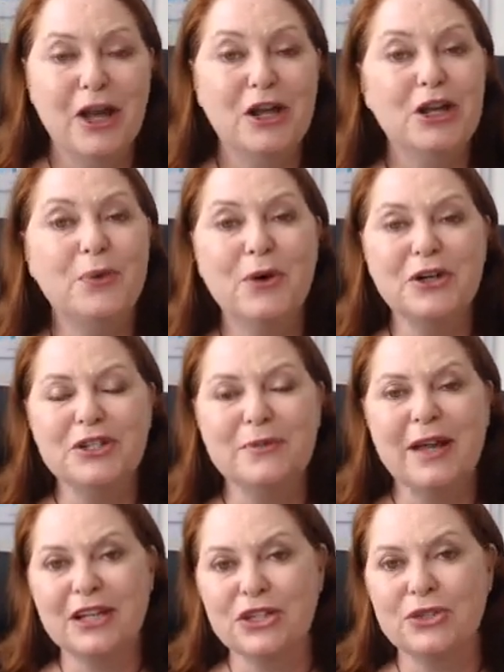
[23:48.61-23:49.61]
You want to
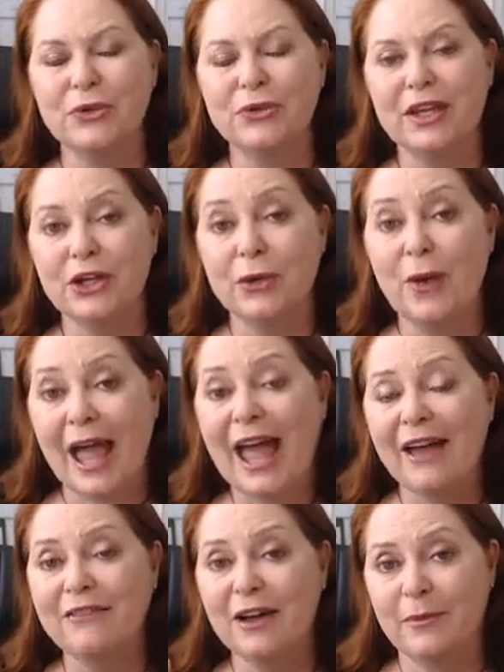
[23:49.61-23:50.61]
make sure that you
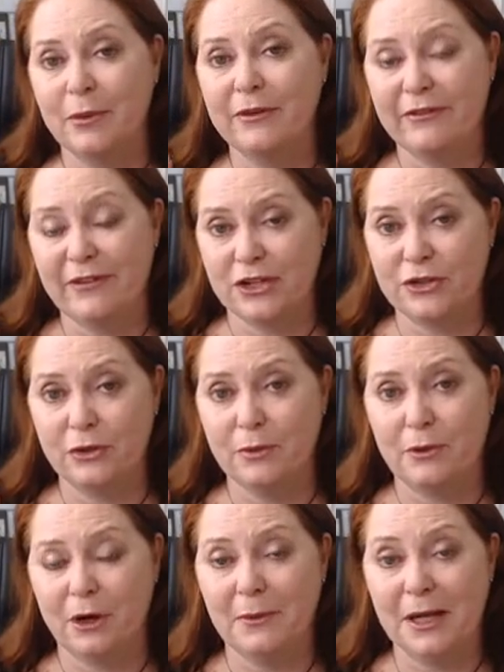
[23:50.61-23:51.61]
have a professional
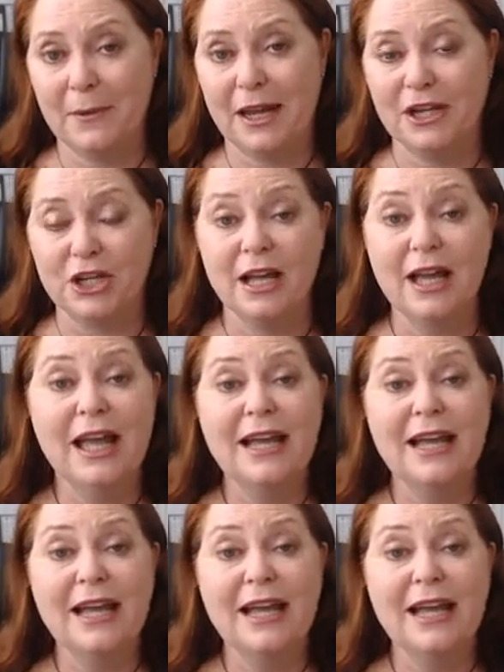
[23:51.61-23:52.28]
property manager.